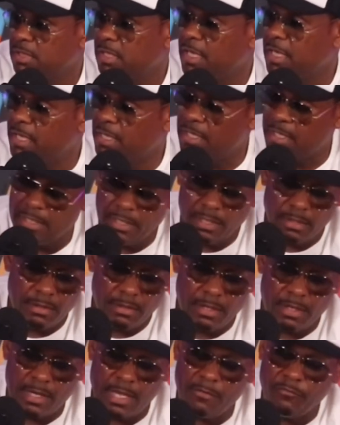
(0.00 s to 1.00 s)

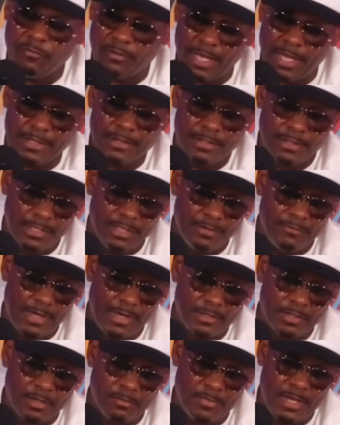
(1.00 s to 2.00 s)
And I forgot to leave
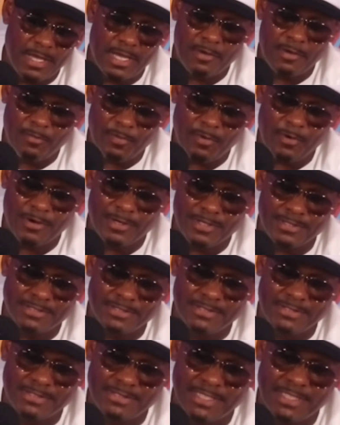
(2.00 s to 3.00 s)
out the main part because
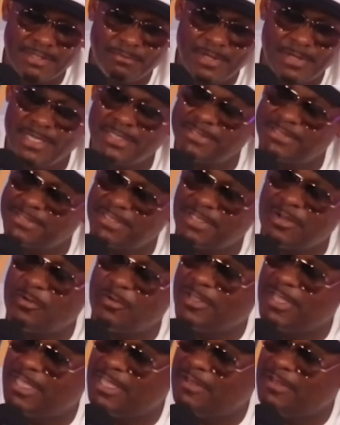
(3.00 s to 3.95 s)
he said, "Man, is it okay